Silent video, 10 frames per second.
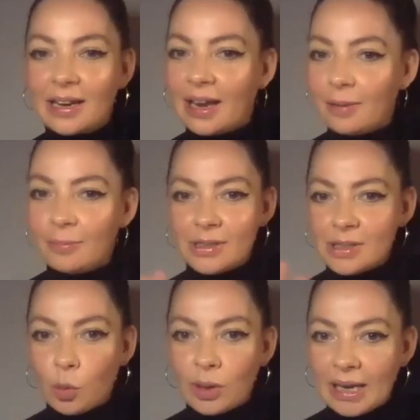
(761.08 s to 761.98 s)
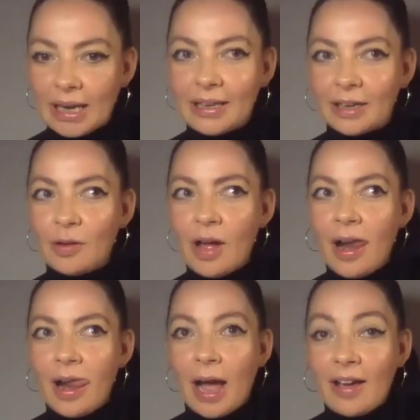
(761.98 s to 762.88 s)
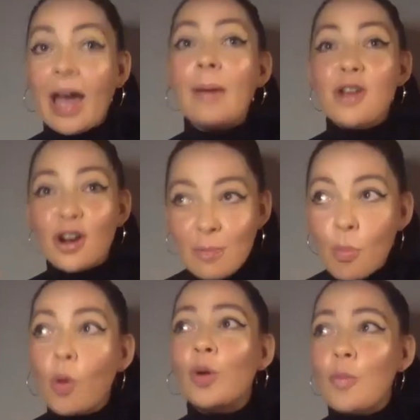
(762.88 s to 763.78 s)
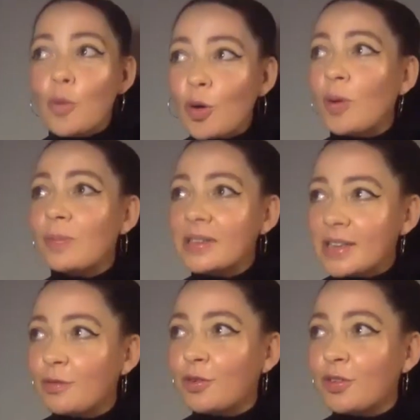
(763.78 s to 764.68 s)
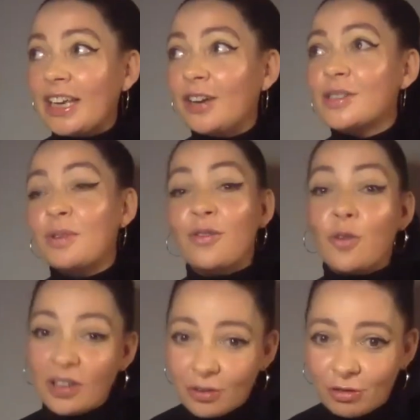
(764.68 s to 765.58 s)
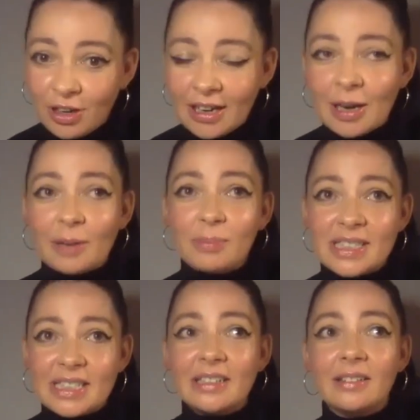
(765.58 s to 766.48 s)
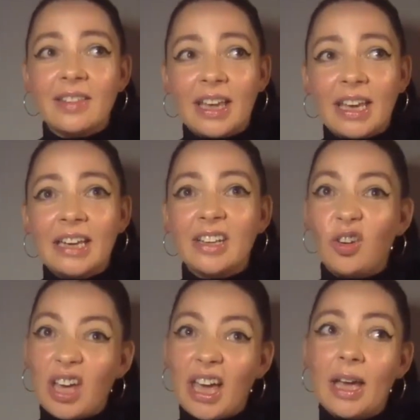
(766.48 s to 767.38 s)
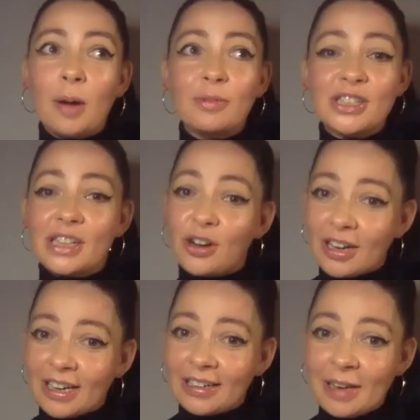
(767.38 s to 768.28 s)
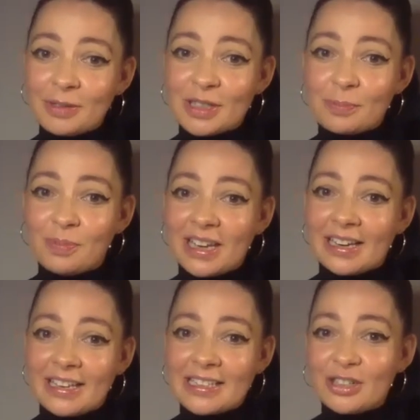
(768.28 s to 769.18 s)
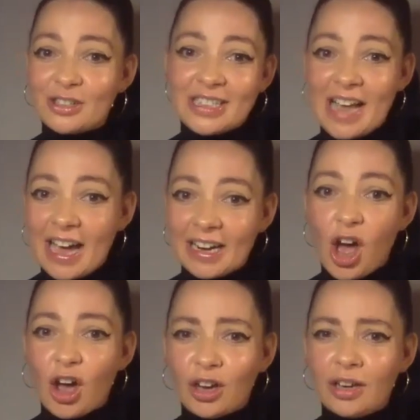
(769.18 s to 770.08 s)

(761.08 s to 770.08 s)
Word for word: am totally, you know, I, am learning more and more about myself over the years. I'm now 43 and I'm still thinking, okay, I'm just learning. I'm just beginning to understand how